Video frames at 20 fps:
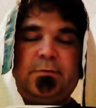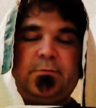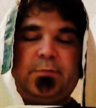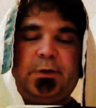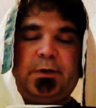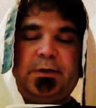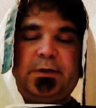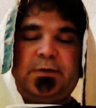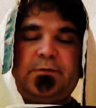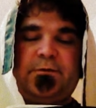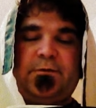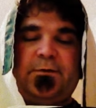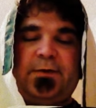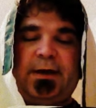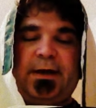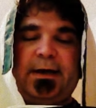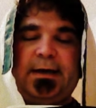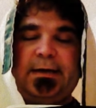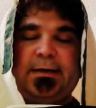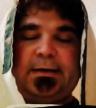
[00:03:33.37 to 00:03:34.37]
but the
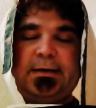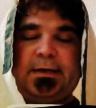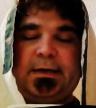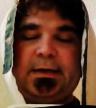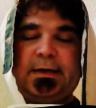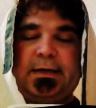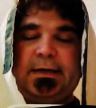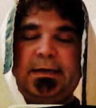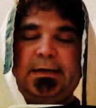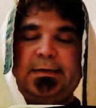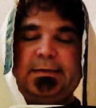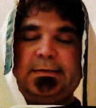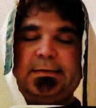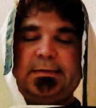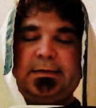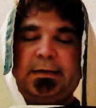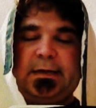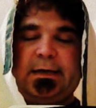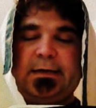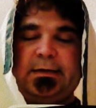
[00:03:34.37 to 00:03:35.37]
fat and the kidneys
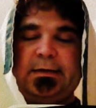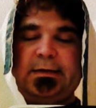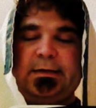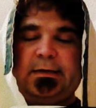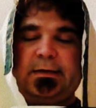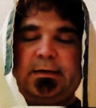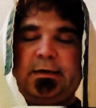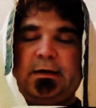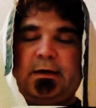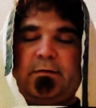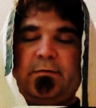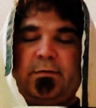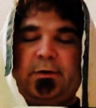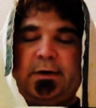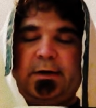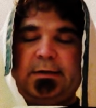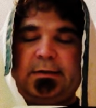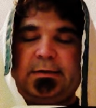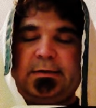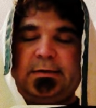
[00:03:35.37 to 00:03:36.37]
and the
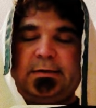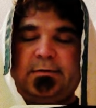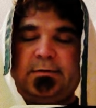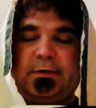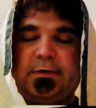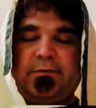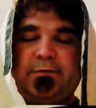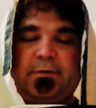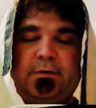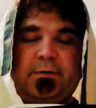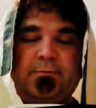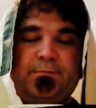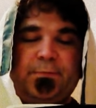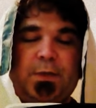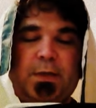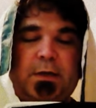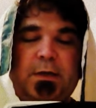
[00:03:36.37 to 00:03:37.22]
coverings and the liver